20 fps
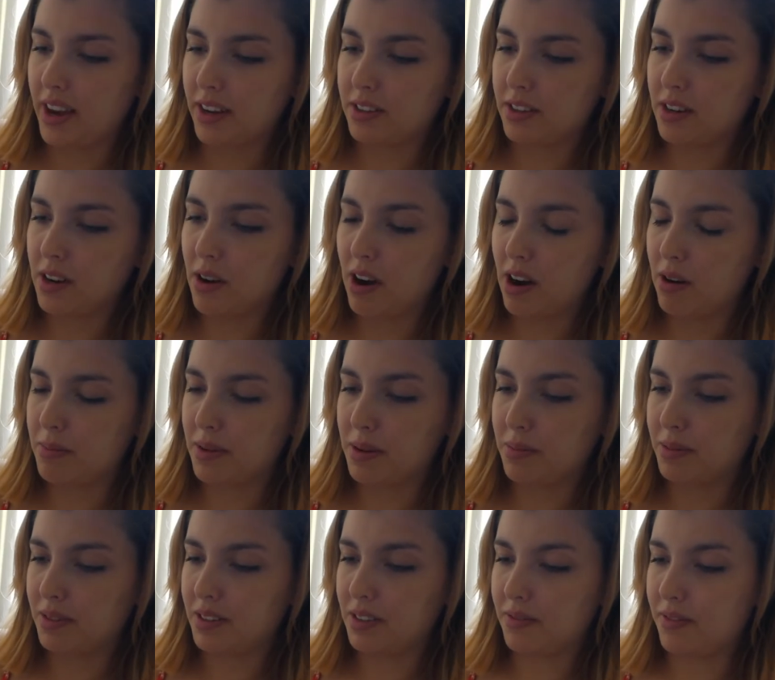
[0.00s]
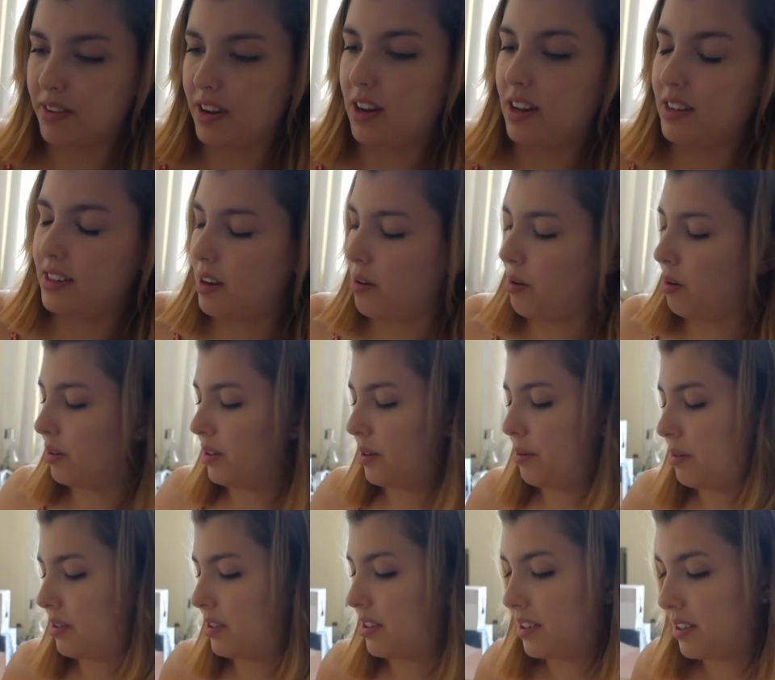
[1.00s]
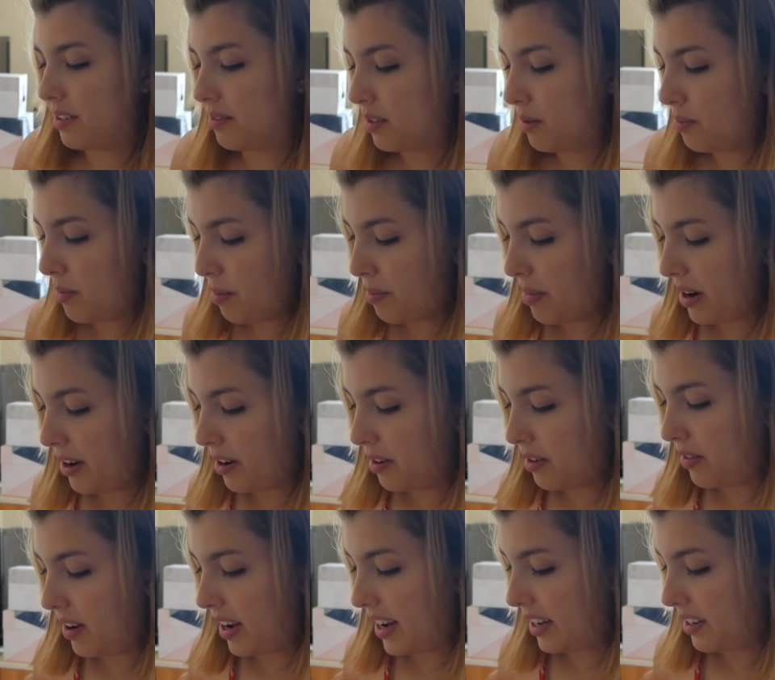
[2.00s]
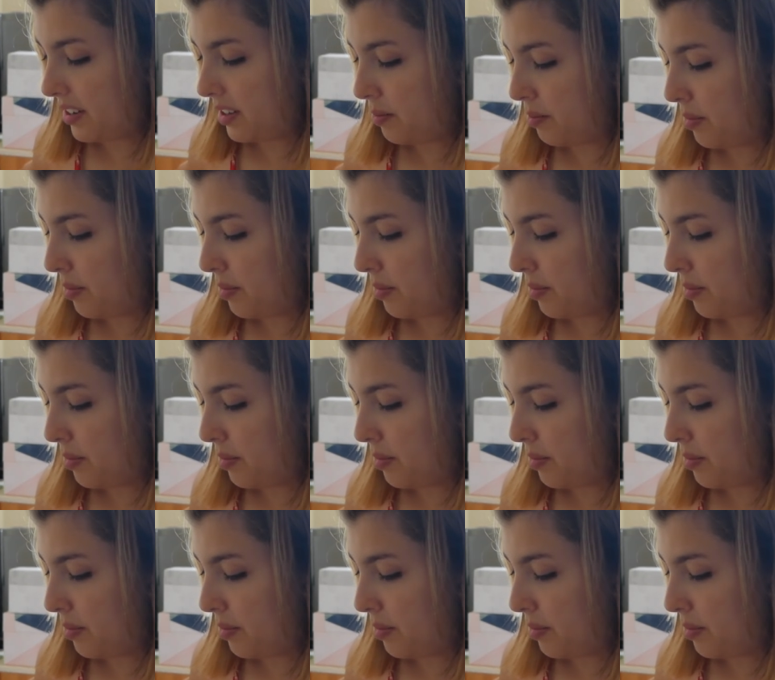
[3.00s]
I don't know how people didn't realize how old I was, because it was in my bio for ages,